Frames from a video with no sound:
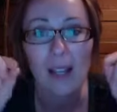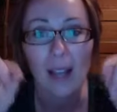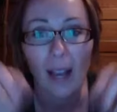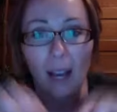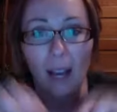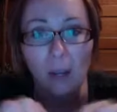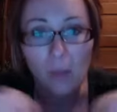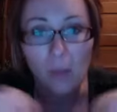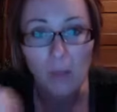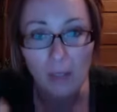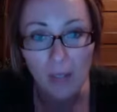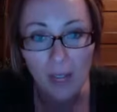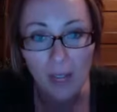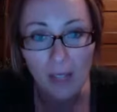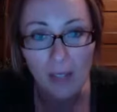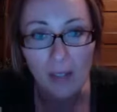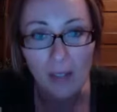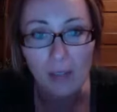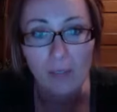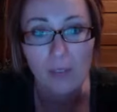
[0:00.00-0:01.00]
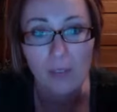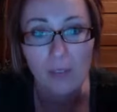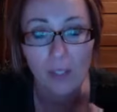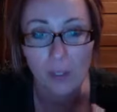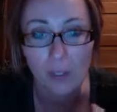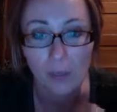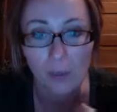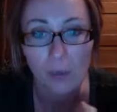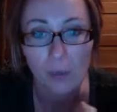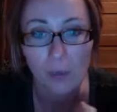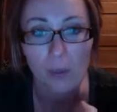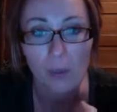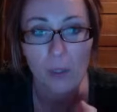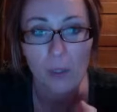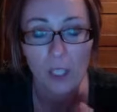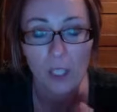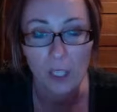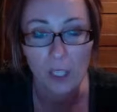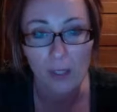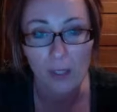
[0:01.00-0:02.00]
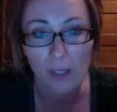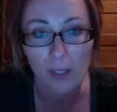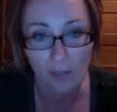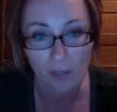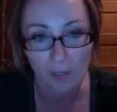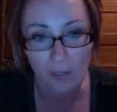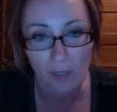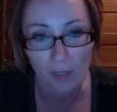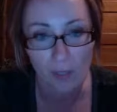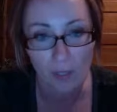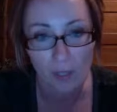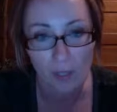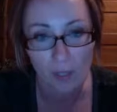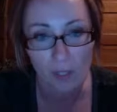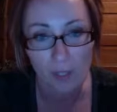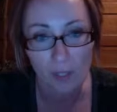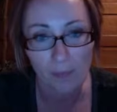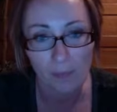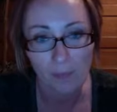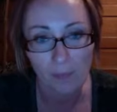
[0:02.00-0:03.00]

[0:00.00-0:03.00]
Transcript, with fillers: outside of you sharing your fitness journey,